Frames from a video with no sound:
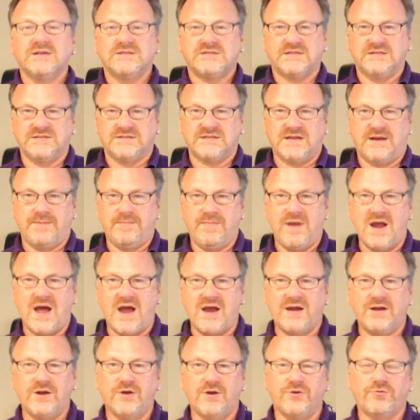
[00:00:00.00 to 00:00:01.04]
Since I'm
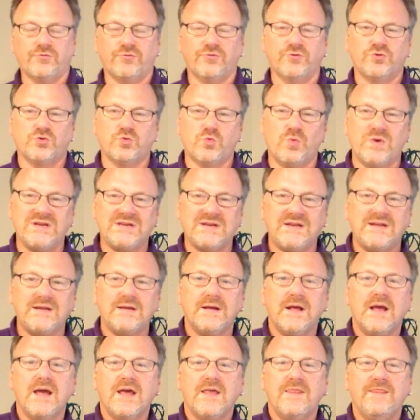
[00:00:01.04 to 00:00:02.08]

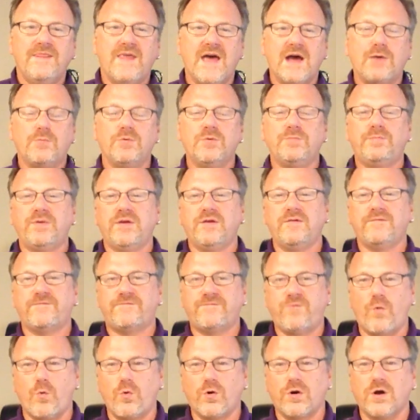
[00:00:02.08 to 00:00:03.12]
920, that would be
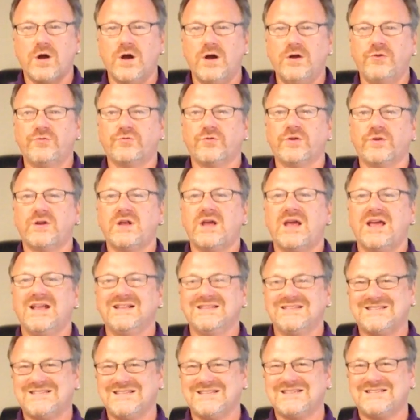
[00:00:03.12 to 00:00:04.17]

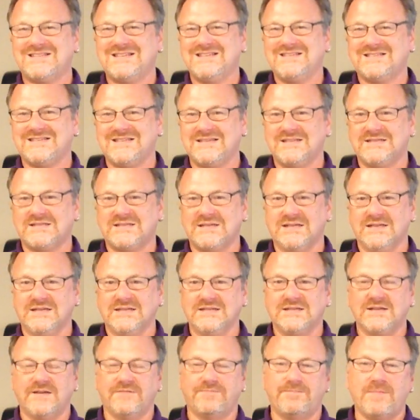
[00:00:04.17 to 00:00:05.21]
460
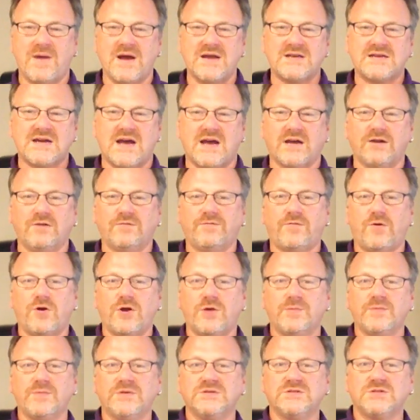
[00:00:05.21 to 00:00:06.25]
cc's. If my tidal
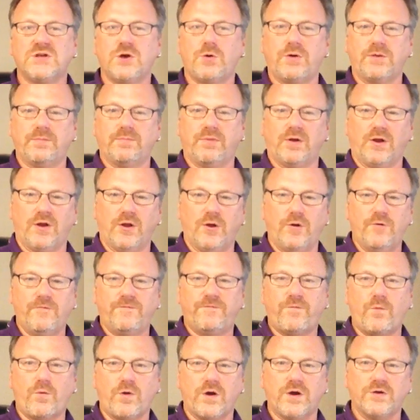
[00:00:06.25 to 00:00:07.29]
volume is going below
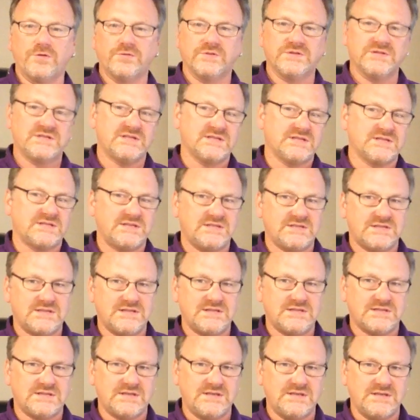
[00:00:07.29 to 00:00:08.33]
460
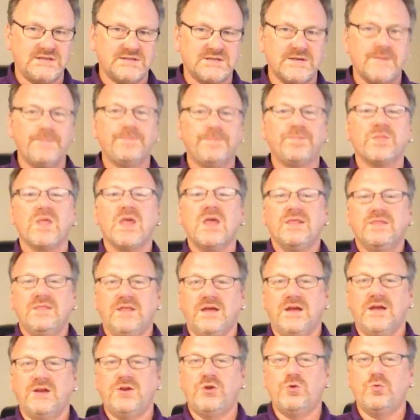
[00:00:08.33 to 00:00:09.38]
cc's,
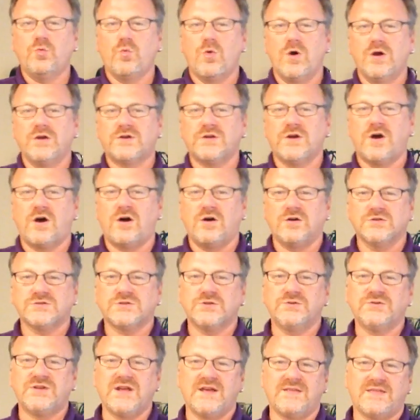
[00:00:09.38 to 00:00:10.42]
then you want to
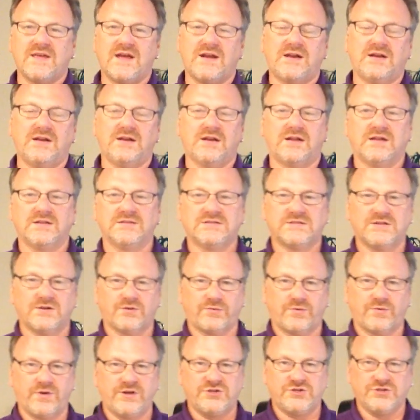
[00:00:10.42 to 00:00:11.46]
also take that into
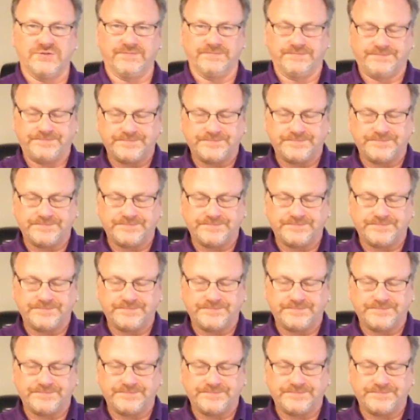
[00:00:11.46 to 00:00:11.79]
consideration.